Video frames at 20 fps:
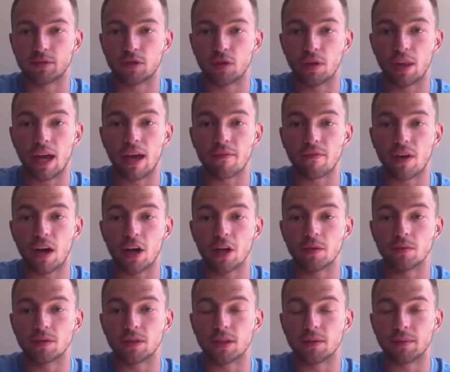So that
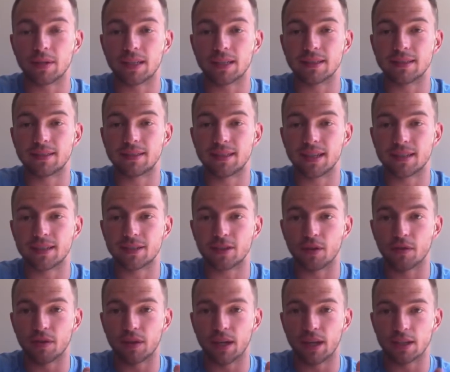volume is going to be consistent
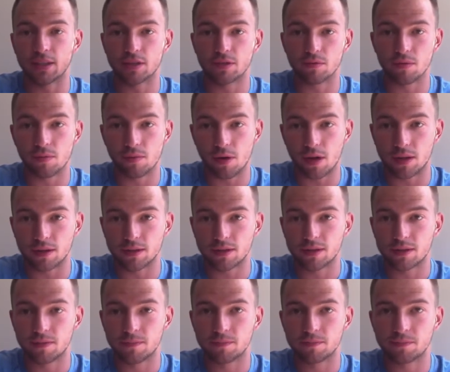over the next 3 months.